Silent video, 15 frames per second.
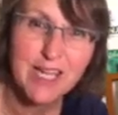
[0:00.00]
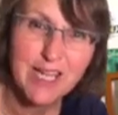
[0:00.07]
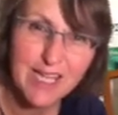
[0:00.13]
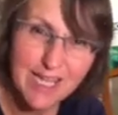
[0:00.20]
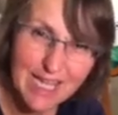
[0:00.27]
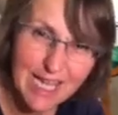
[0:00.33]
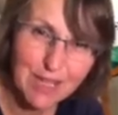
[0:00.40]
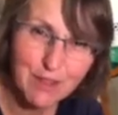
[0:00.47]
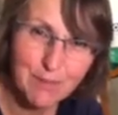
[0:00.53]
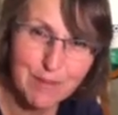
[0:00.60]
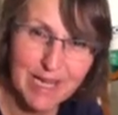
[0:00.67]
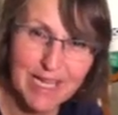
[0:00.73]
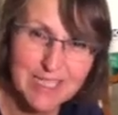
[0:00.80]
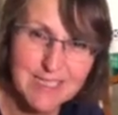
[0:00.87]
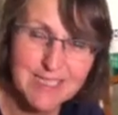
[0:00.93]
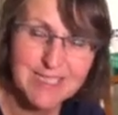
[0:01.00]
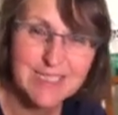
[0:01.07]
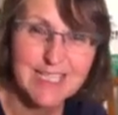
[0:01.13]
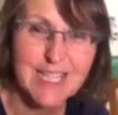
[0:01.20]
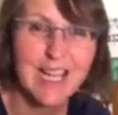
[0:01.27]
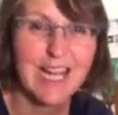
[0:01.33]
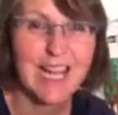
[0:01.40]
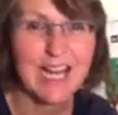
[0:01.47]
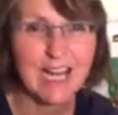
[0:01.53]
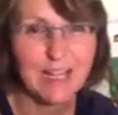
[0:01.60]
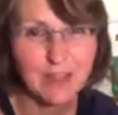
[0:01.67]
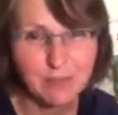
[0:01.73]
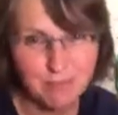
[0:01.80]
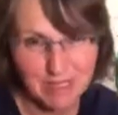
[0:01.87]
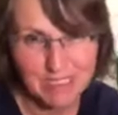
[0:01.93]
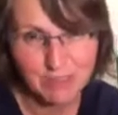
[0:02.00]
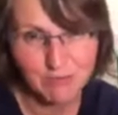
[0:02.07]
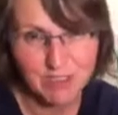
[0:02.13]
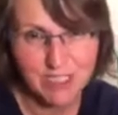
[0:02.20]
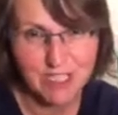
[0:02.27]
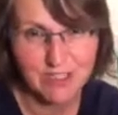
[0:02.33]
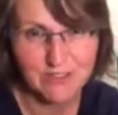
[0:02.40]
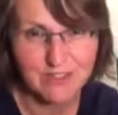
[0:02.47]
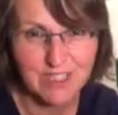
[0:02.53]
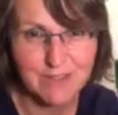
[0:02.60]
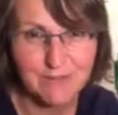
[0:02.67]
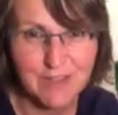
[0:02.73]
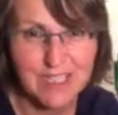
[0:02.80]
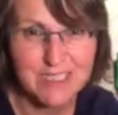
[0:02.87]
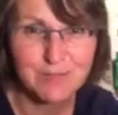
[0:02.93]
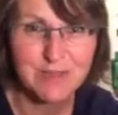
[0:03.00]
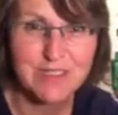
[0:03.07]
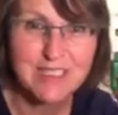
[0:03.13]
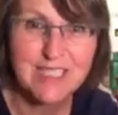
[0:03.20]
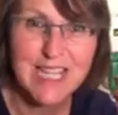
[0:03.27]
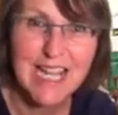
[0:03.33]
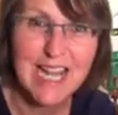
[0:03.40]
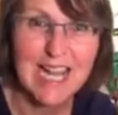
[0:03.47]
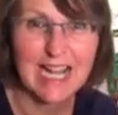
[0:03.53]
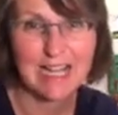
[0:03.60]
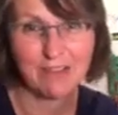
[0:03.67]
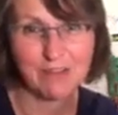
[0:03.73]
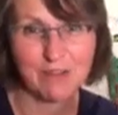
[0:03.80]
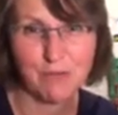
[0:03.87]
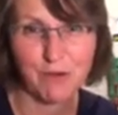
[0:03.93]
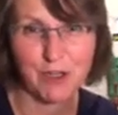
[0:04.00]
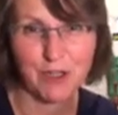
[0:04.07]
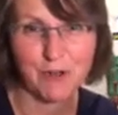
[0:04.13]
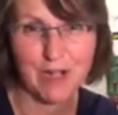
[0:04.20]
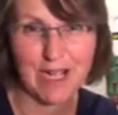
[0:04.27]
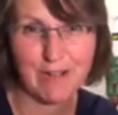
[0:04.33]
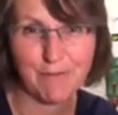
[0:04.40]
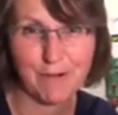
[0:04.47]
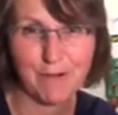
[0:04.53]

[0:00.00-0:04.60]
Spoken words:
get the best and the best return on investment out of what you have.